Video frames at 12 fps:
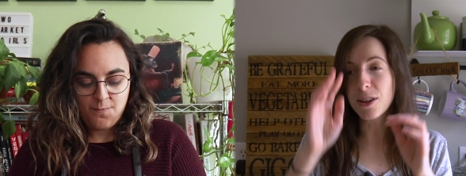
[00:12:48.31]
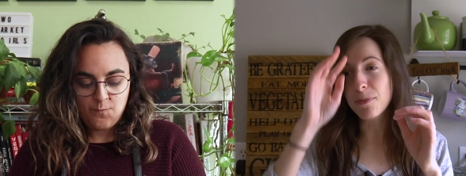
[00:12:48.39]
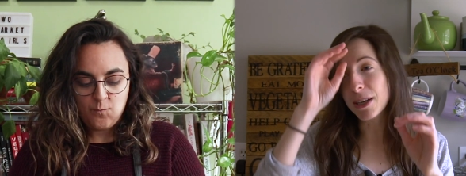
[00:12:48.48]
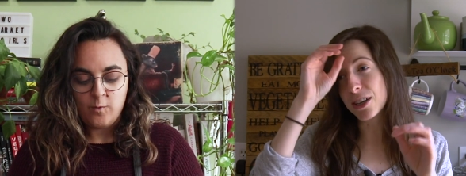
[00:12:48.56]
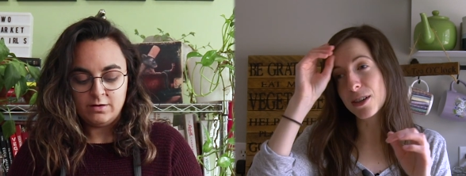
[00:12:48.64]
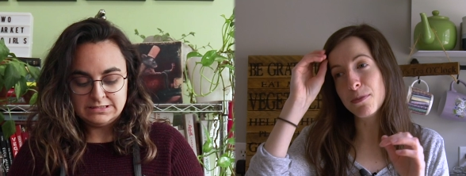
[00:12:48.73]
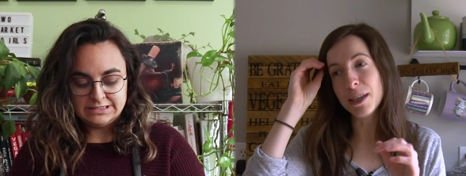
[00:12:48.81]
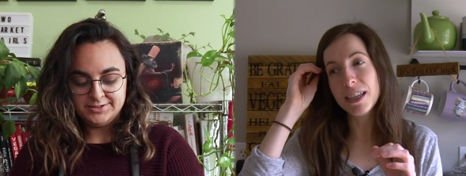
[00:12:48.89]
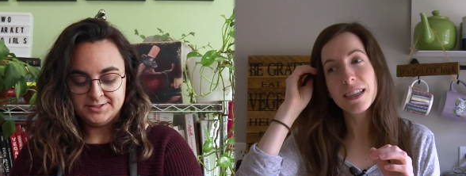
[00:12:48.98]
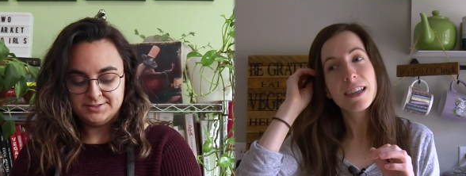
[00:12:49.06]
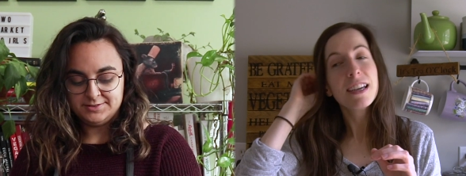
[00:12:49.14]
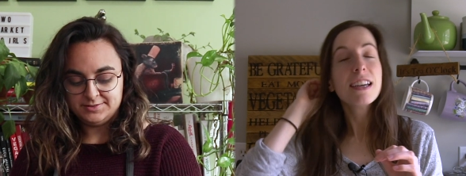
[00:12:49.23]
Speaker 1: them. It could
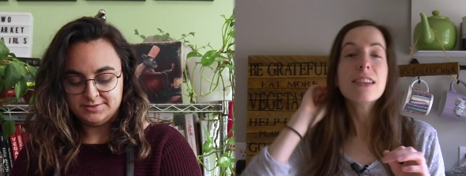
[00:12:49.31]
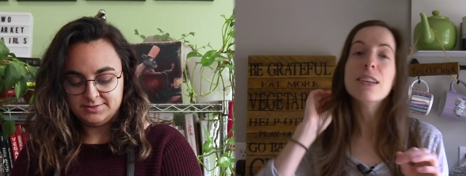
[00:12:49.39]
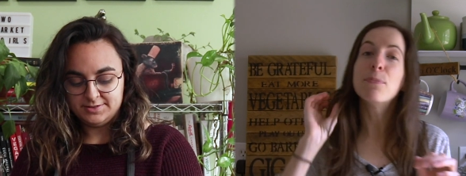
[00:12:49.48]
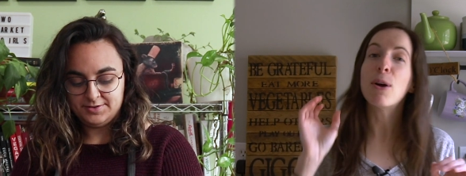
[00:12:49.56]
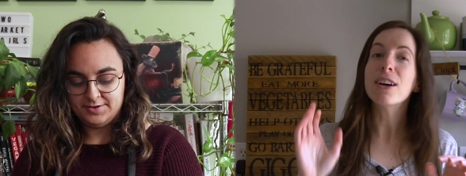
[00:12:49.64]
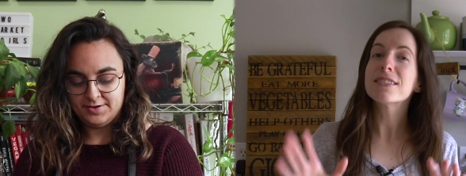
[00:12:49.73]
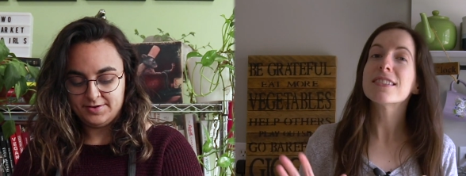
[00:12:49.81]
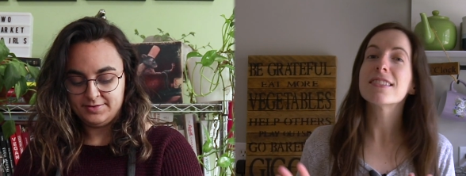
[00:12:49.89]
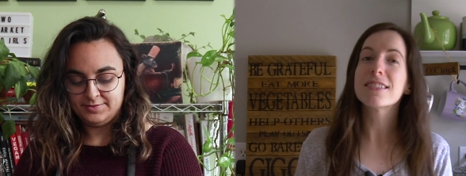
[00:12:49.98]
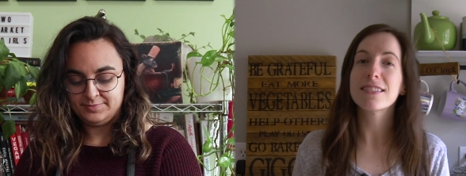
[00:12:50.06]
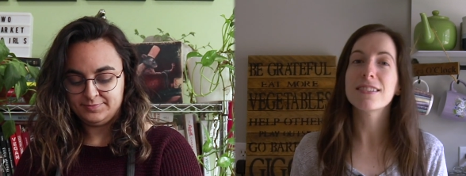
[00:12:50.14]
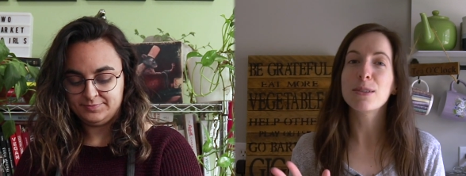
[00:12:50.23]
be the process
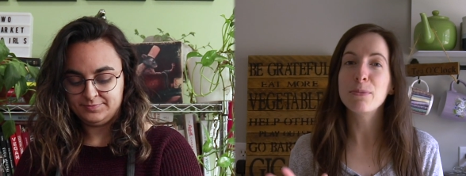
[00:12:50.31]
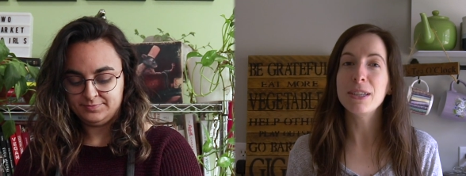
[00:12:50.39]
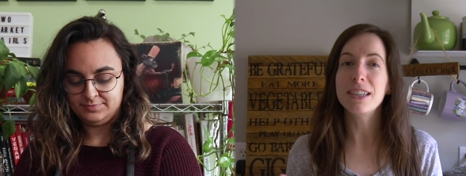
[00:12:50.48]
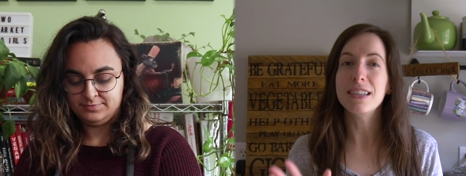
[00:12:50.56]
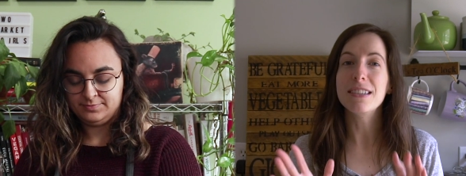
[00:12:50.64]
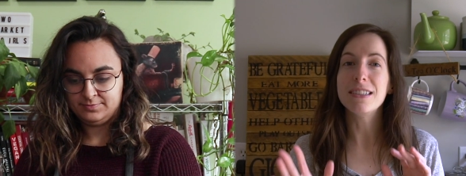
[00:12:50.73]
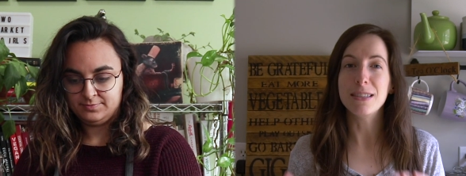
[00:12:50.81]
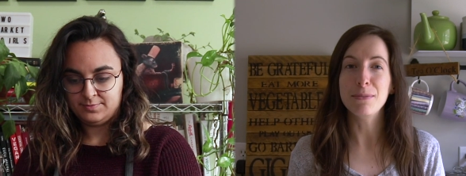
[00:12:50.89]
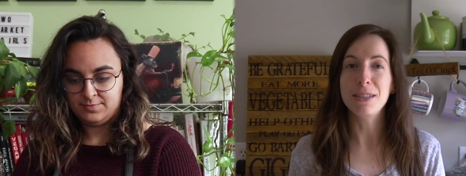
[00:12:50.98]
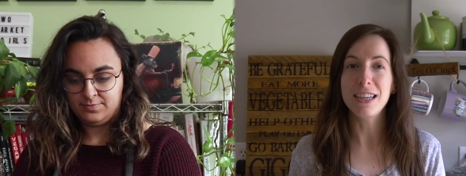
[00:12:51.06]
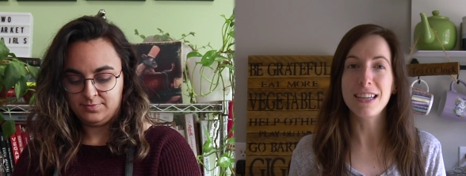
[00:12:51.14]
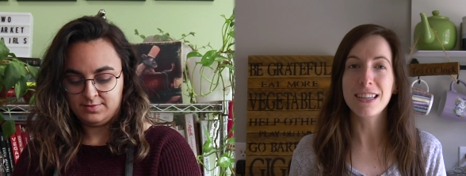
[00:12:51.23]
is a little bit
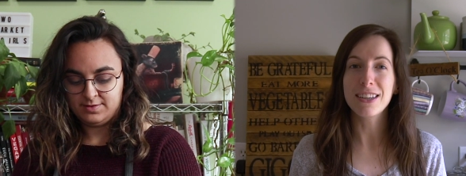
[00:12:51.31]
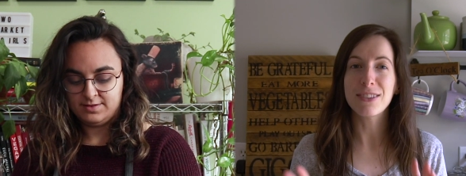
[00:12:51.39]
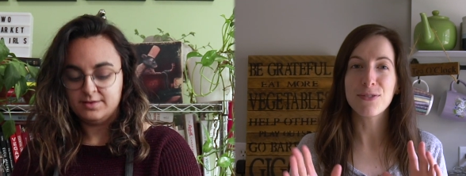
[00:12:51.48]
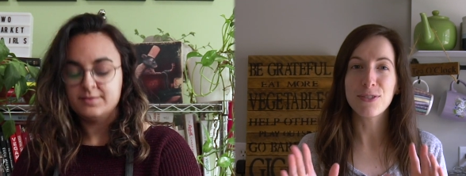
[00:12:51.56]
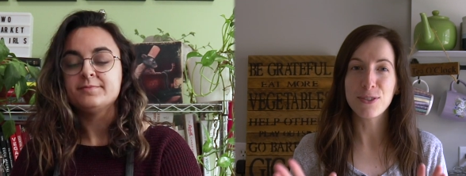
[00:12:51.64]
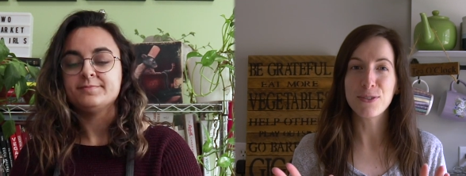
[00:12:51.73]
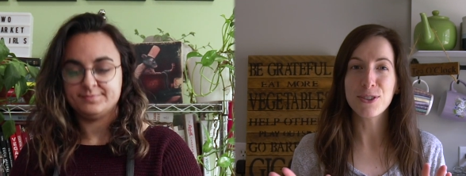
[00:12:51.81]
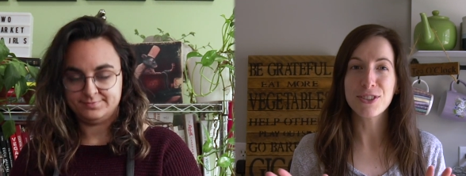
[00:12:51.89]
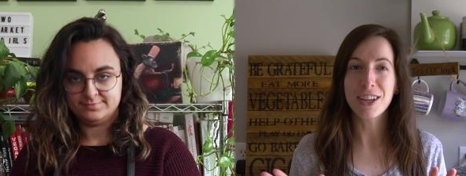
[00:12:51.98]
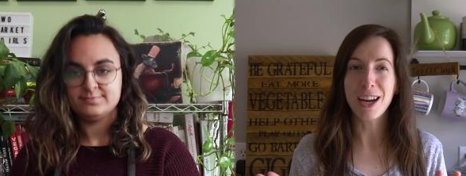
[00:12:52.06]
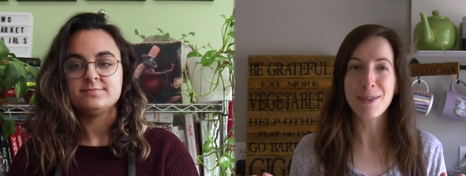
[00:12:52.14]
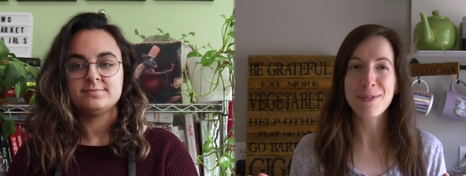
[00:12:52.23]
intimidating for a first
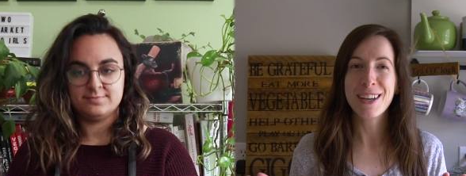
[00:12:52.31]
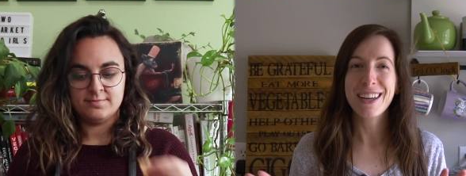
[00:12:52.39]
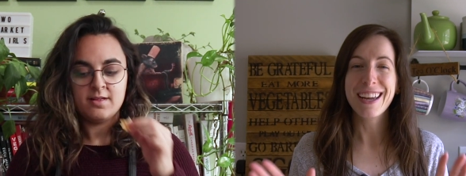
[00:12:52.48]
time.